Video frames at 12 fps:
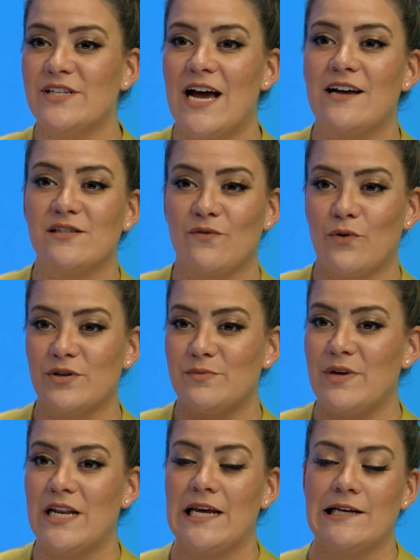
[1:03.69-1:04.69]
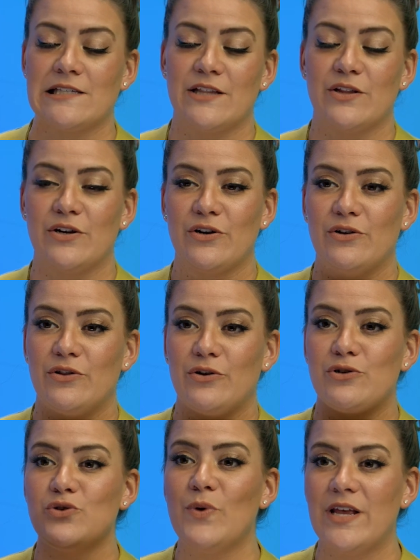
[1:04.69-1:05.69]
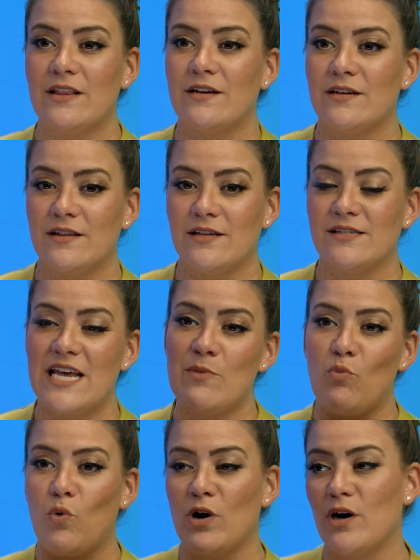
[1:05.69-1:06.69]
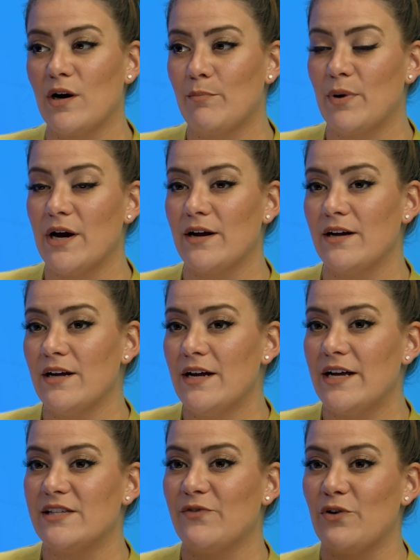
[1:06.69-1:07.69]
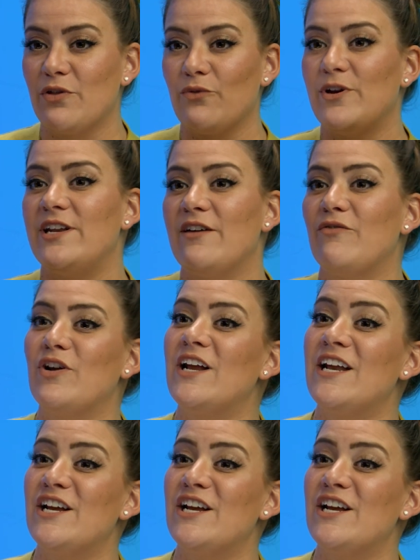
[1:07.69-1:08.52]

the task force meetings and they're they're doing the, the same work, but it's for three different